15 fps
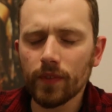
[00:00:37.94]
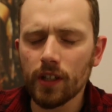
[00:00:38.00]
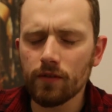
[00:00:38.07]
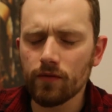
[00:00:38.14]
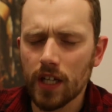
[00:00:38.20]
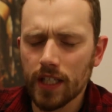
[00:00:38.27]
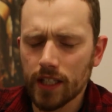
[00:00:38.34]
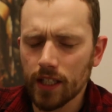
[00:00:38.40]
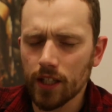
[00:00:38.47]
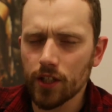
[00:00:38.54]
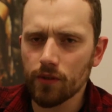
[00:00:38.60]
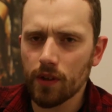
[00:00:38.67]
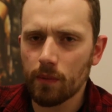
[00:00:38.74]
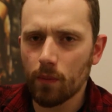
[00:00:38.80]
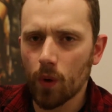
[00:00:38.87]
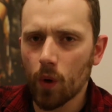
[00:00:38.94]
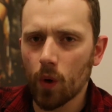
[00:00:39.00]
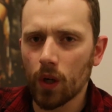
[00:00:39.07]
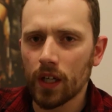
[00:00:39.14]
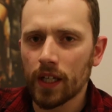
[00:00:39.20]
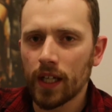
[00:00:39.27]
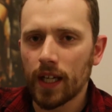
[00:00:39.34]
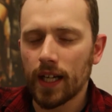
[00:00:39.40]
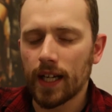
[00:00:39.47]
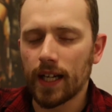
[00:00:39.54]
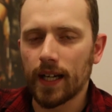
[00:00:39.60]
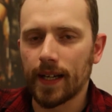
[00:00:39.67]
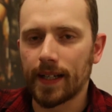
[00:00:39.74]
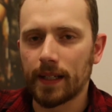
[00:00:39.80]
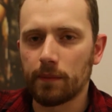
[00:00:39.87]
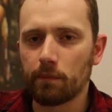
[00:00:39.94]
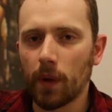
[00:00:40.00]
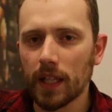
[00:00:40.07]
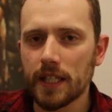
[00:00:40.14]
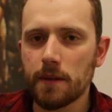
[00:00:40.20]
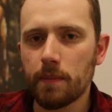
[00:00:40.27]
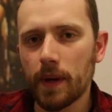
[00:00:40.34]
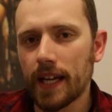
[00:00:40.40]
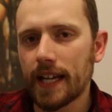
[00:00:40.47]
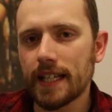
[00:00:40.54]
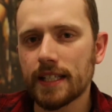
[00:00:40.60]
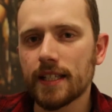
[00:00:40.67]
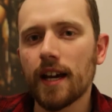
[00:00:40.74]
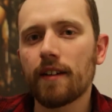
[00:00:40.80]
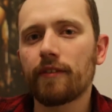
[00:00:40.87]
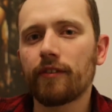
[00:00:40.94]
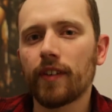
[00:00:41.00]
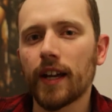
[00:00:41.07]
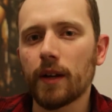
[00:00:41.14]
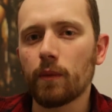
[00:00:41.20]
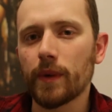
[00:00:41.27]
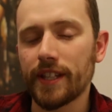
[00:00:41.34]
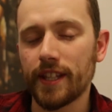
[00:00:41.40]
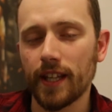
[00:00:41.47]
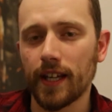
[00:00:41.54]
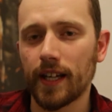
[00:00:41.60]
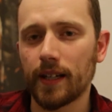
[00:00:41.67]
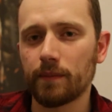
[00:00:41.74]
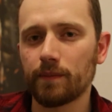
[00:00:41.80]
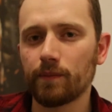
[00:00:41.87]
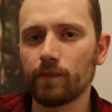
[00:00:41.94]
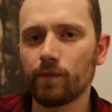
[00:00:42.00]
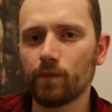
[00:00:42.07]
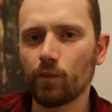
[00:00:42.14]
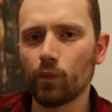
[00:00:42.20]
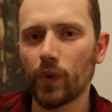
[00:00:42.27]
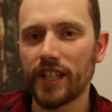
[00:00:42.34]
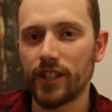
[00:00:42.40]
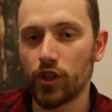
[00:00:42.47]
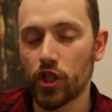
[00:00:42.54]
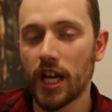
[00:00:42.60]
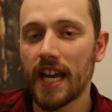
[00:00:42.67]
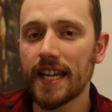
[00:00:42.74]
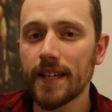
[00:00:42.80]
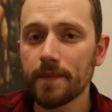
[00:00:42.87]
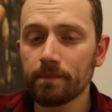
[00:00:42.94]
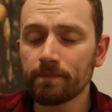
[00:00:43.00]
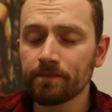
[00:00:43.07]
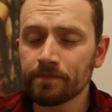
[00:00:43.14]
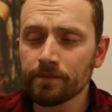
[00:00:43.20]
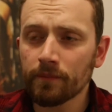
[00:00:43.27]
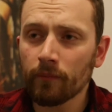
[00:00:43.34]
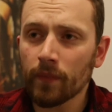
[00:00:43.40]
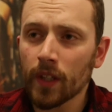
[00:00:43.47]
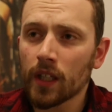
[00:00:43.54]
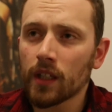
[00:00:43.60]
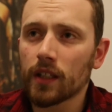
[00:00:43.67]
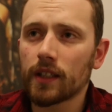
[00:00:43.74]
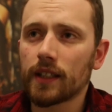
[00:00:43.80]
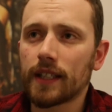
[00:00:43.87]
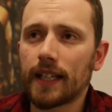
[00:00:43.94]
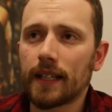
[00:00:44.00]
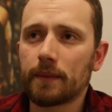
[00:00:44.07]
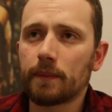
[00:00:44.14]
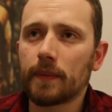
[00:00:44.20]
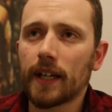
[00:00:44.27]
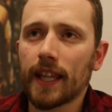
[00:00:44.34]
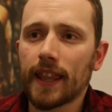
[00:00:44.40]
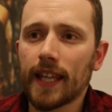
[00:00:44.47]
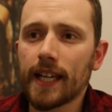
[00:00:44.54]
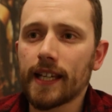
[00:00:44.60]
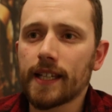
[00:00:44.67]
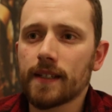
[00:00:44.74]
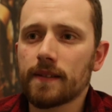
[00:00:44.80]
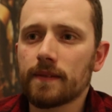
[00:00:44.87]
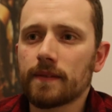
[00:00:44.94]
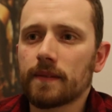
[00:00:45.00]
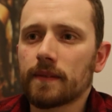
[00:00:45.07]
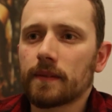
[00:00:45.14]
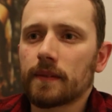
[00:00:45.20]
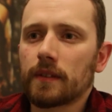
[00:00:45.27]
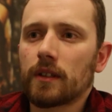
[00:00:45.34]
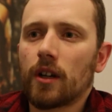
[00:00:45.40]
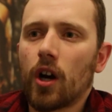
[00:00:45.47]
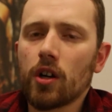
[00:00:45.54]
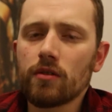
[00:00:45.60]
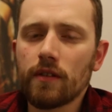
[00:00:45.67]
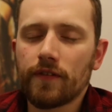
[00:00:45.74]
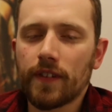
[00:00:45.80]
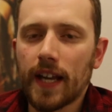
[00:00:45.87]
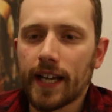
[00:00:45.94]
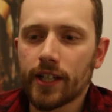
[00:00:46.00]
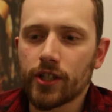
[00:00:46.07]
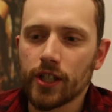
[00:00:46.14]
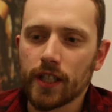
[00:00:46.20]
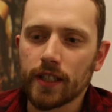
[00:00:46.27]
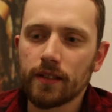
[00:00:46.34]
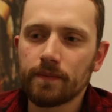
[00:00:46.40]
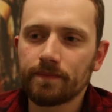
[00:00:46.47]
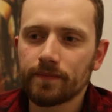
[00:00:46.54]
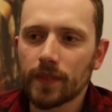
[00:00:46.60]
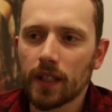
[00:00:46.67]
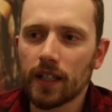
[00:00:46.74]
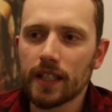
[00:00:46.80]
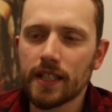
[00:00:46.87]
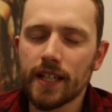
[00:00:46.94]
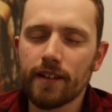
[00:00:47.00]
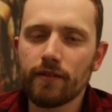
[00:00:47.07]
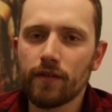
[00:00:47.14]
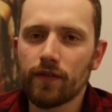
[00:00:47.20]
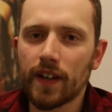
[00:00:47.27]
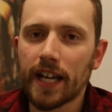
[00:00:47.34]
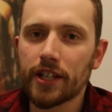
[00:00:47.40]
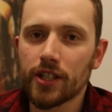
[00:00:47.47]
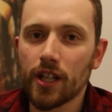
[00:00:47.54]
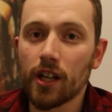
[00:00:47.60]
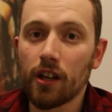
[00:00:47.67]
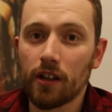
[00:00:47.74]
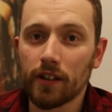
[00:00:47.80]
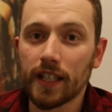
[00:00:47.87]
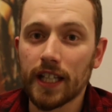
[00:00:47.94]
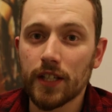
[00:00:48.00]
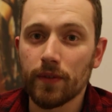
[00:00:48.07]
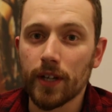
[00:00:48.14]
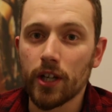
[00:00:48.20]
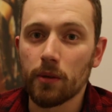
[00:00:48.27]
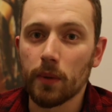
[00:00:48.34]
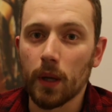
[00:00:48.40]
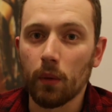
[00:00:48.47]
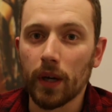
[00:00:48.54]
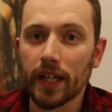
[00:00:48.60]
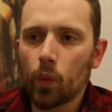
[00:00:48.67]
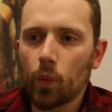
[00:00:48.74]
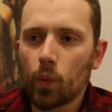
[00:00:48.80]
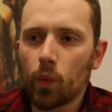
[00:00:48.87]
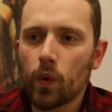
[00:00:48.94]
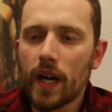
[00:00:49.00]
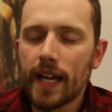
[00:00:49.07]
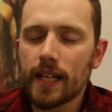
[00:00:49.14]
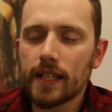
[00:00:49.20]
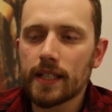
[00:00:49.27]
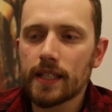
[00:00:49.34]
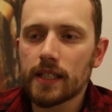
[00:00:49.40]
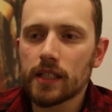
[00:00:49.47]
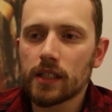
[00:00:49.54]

rather than doing more multiplayer stuff like with Jay. I think on reflection, I'm going to say reflection a lot in this video, by the way. When